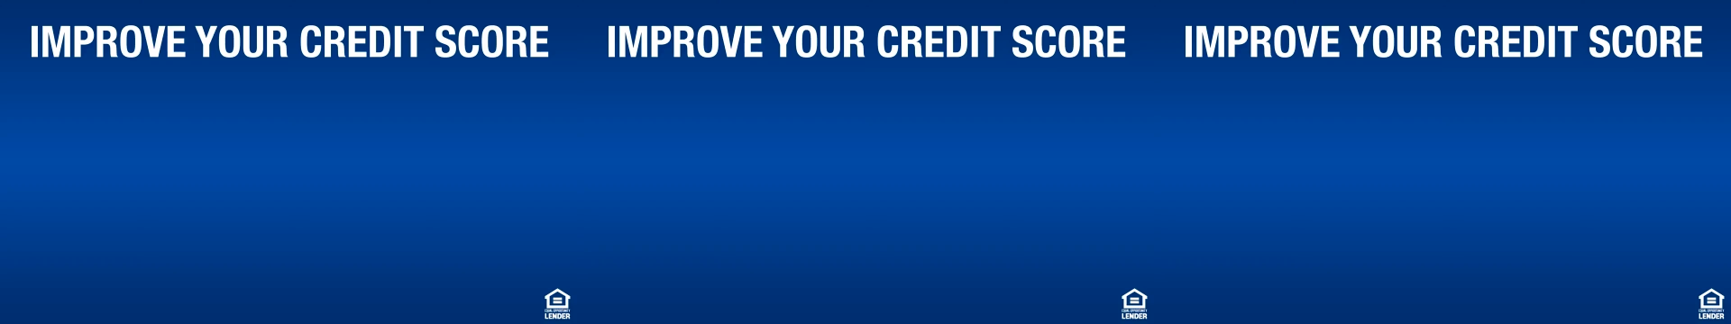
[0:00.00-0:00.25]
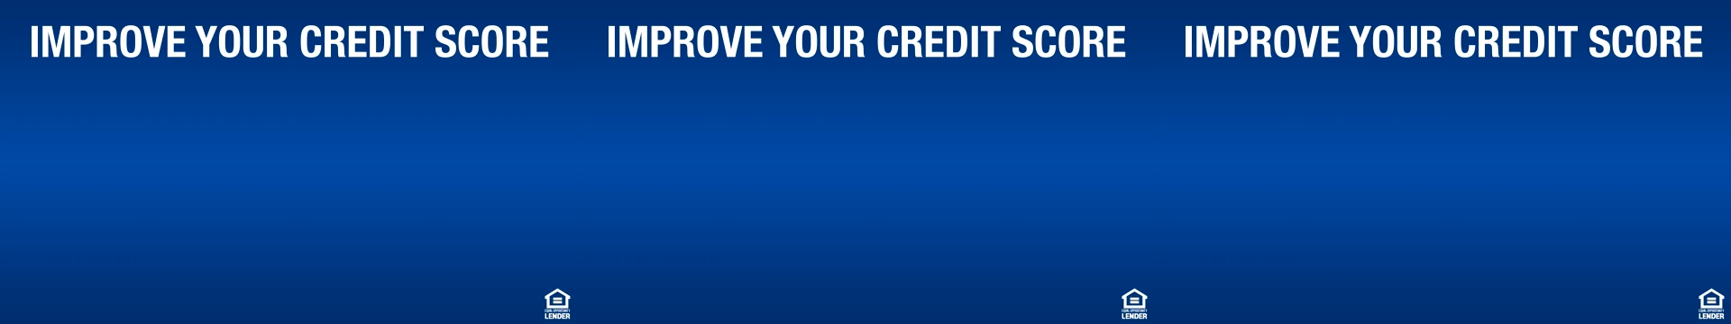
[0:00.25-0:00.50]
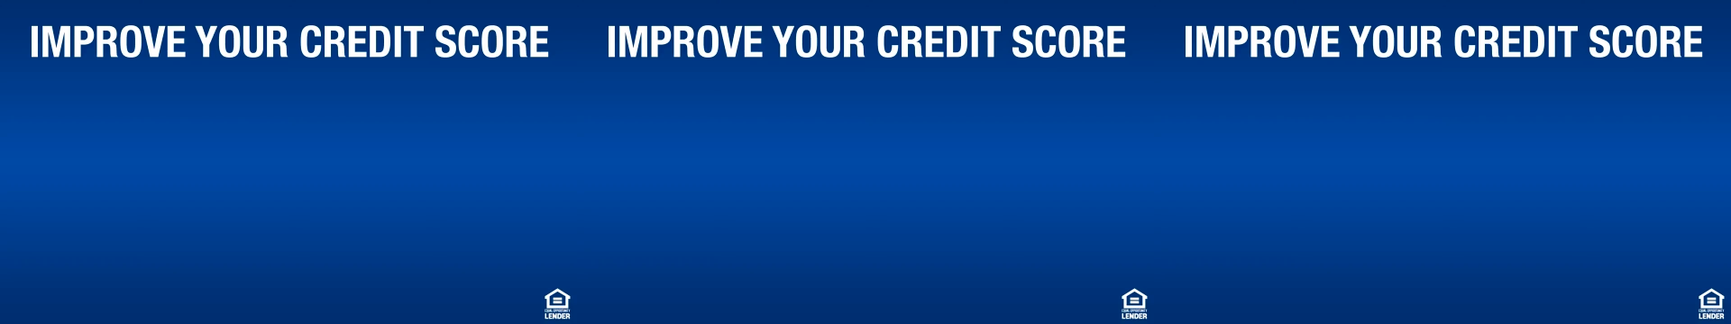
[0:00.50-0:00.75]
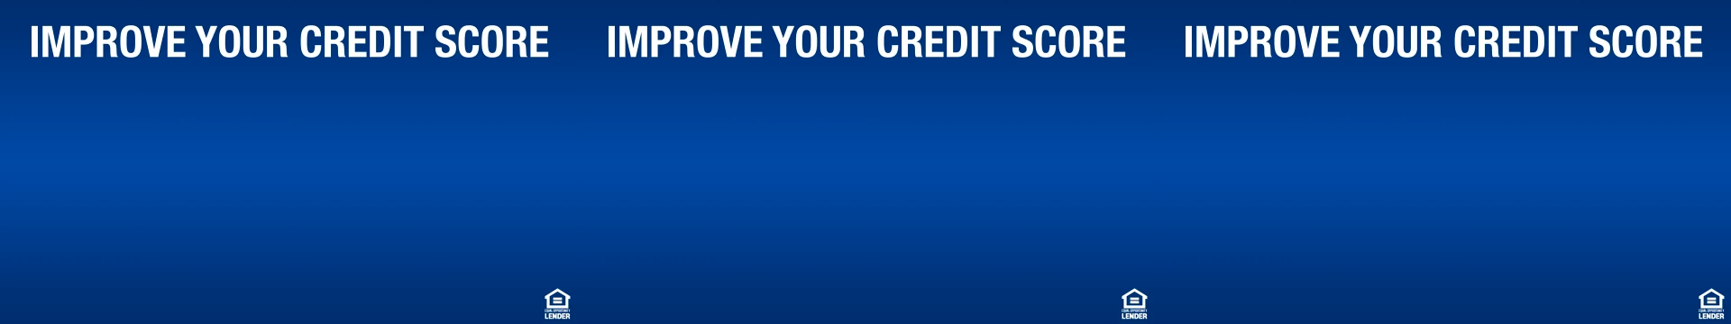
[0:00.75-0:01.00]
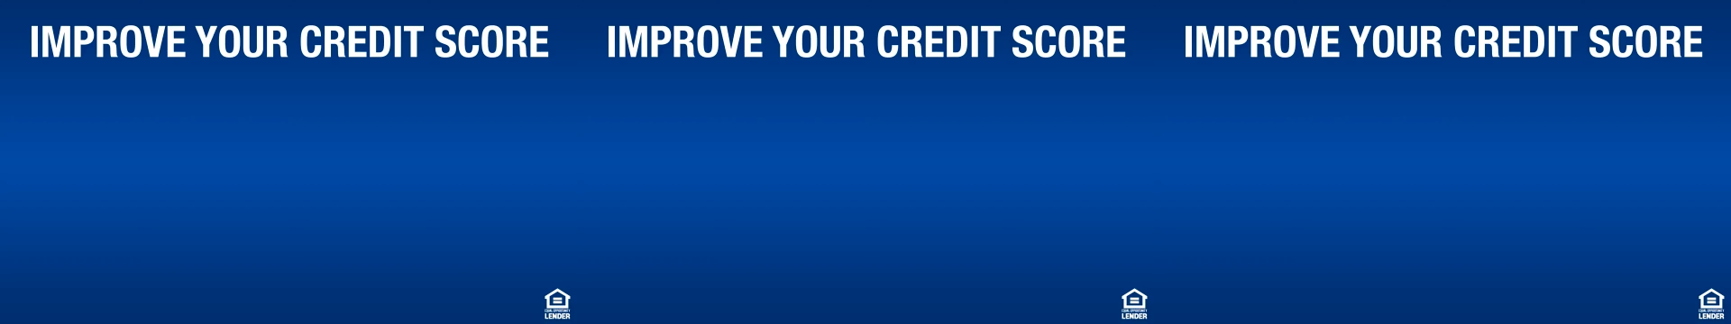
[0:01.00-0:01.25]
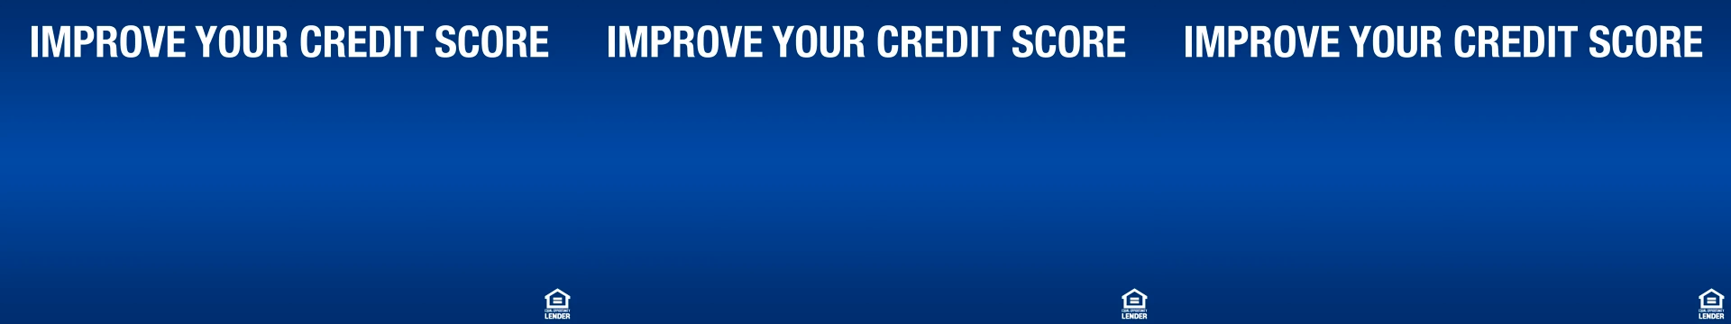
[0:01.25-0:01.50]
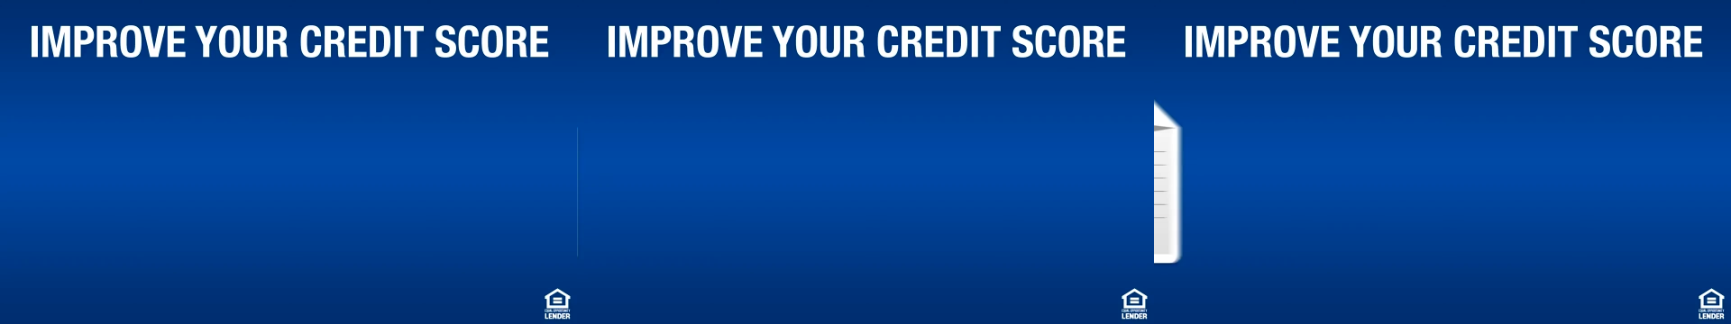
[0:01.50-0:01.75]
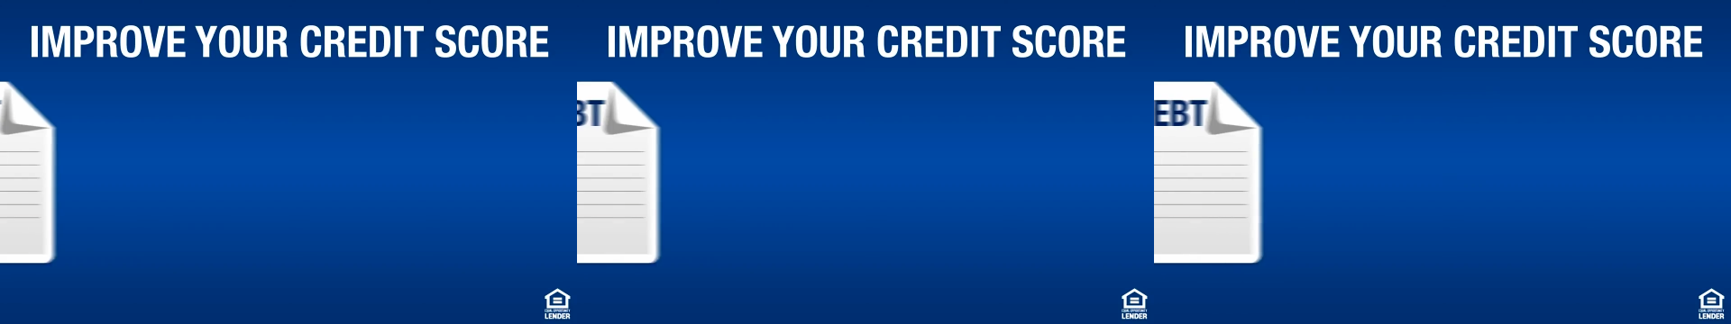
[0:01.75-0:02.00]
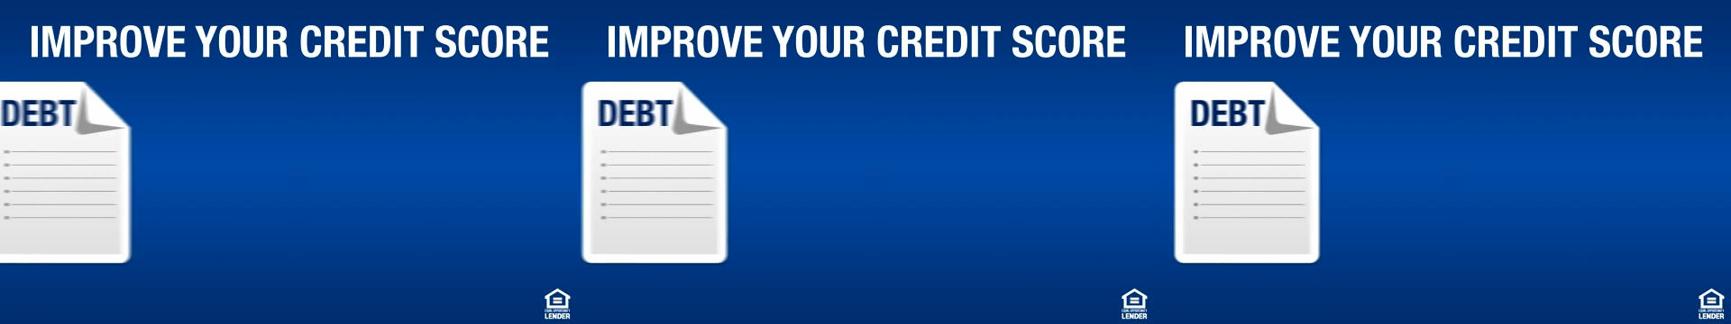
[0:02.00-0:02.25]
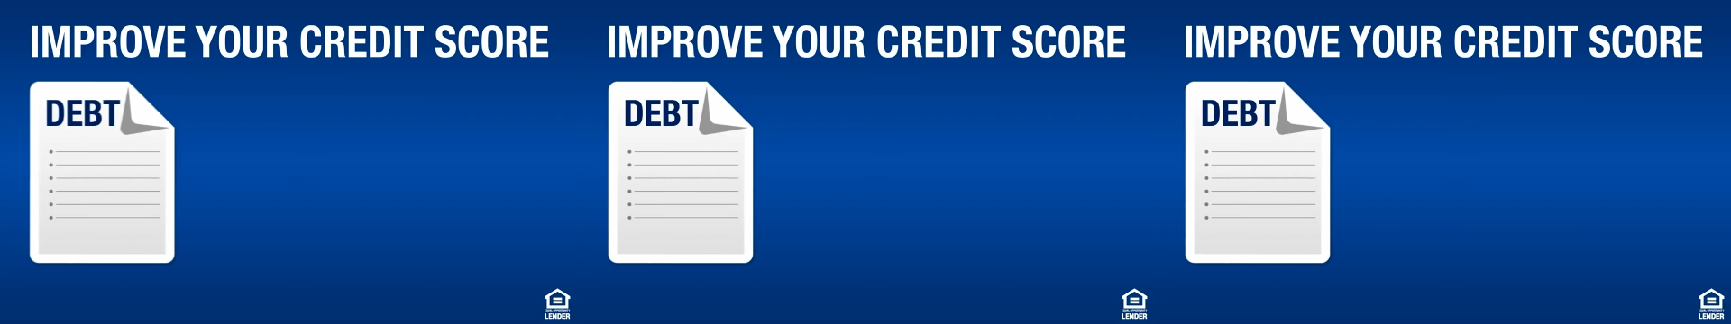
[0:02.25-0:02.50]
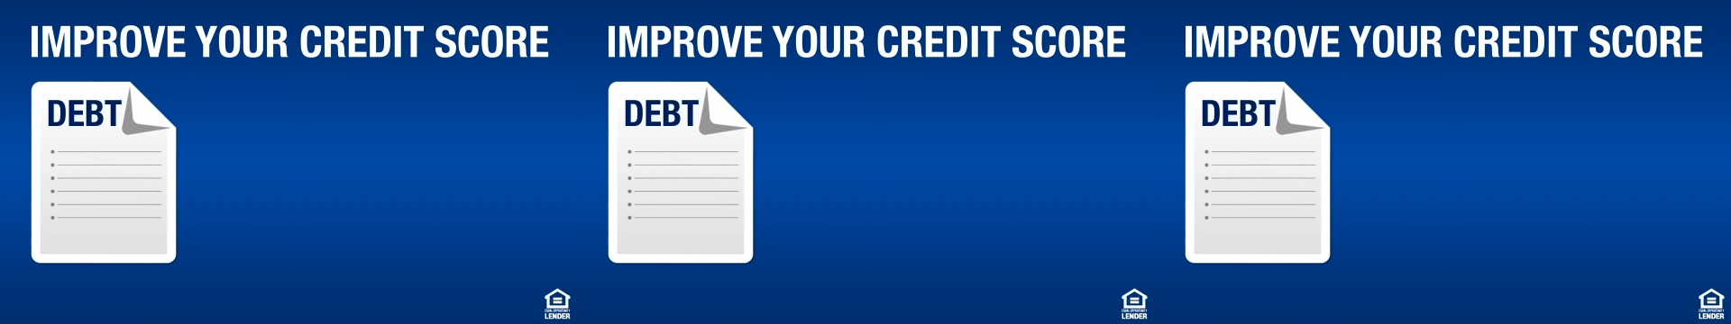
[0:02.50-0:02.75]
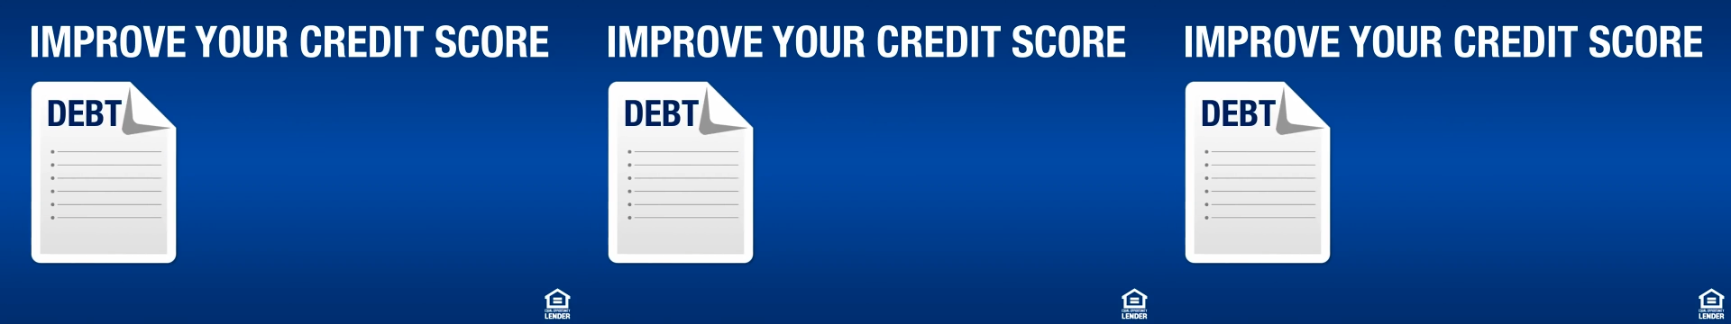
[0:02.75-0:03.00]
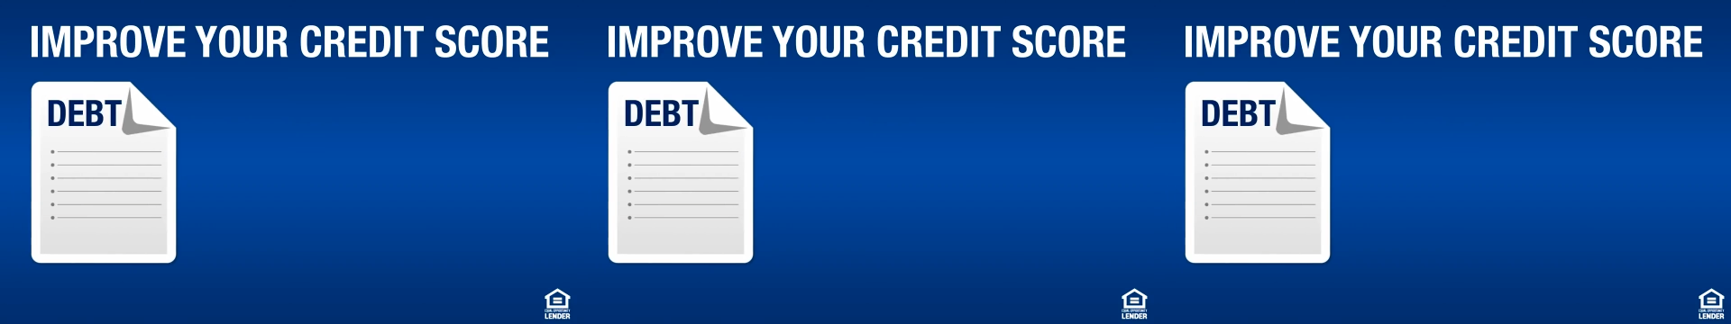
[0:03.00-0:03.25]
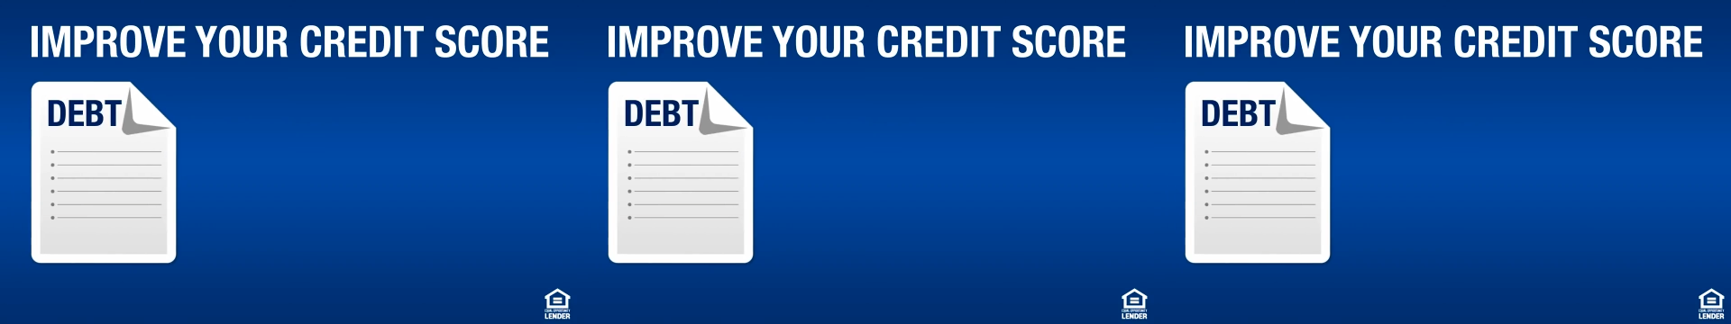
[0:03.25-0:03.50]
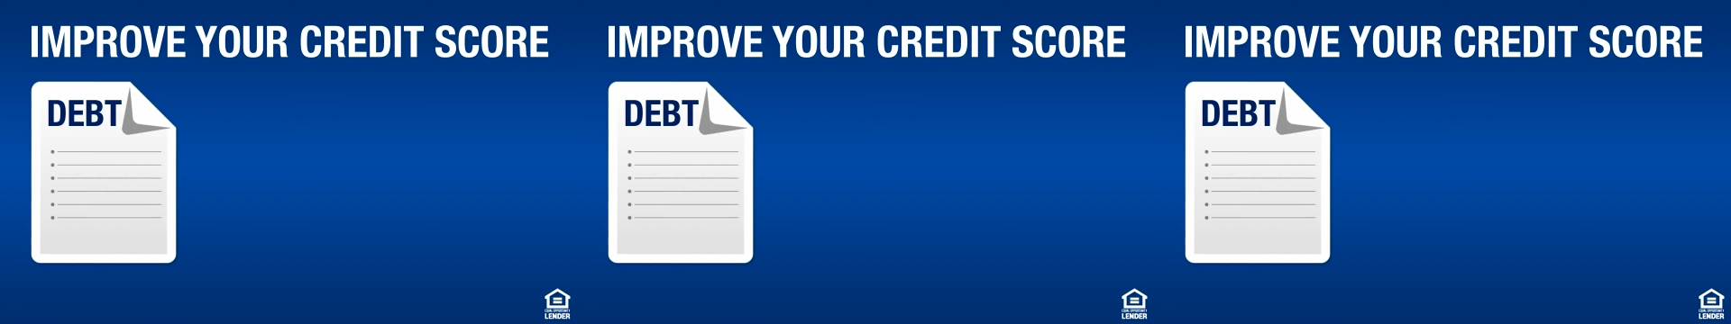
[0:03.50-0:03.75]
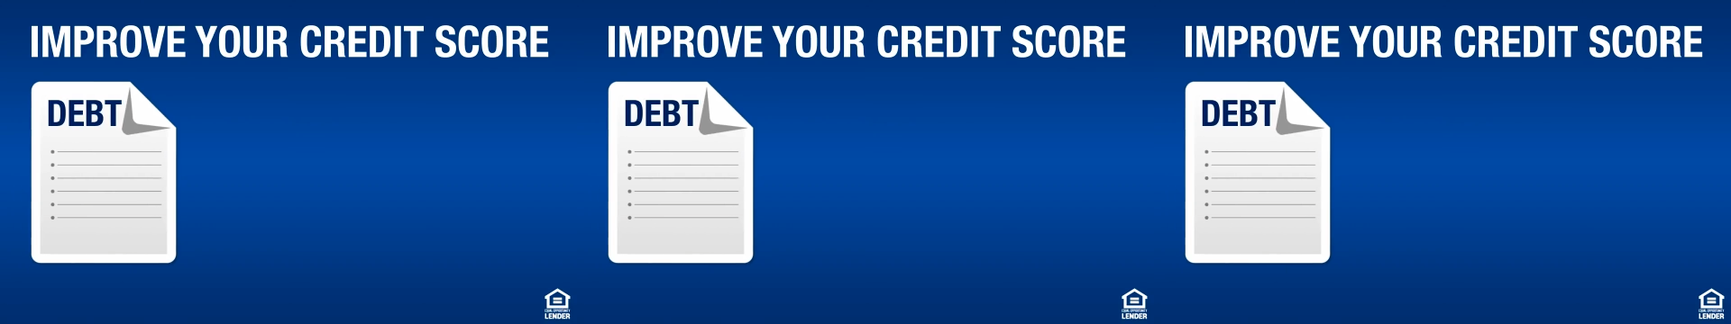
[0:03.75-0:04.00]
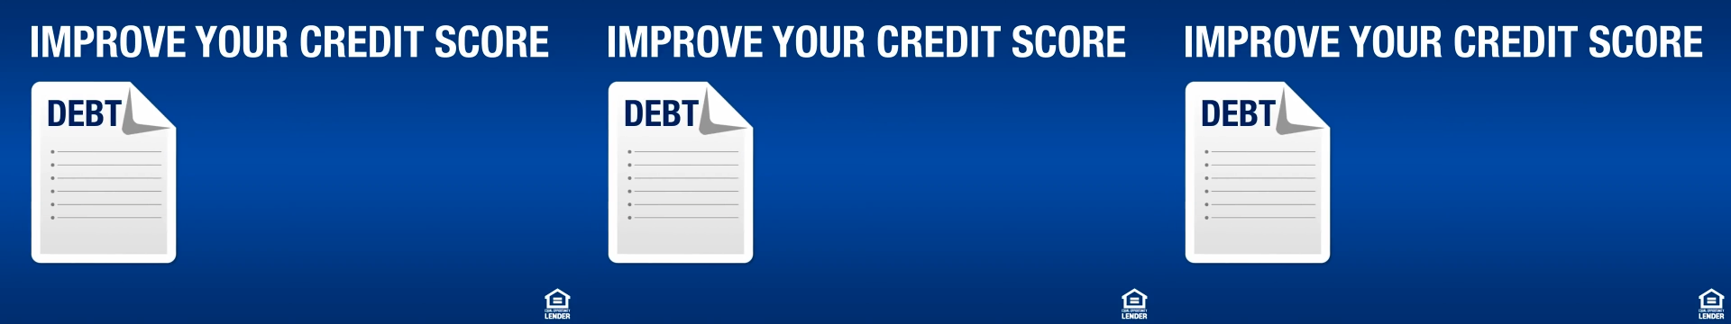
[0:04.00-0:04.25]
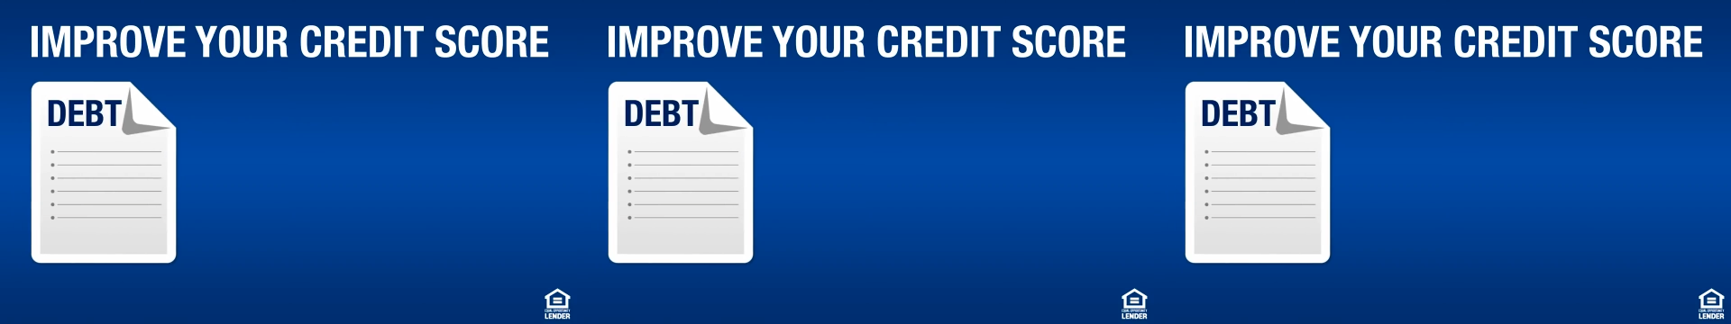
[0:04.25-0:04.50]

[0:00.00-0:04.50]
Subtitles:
No face is visible, so there are no lips to read.